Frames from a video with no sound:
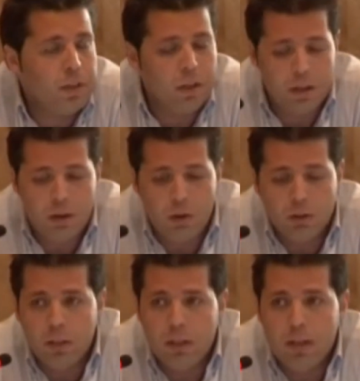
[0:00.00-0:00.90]

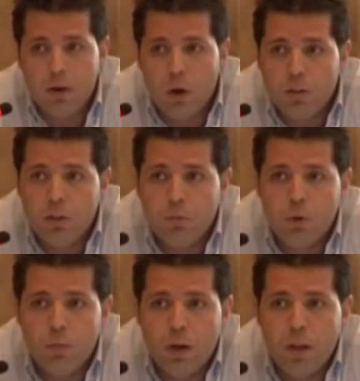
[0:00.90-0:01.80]
on your
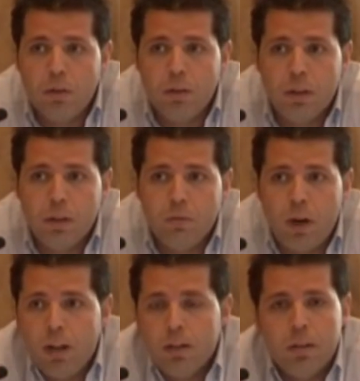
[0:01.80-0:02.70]
mobile
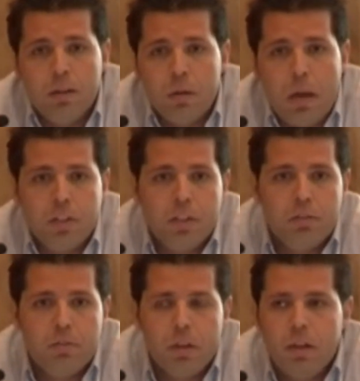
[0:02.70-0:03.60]
while actually,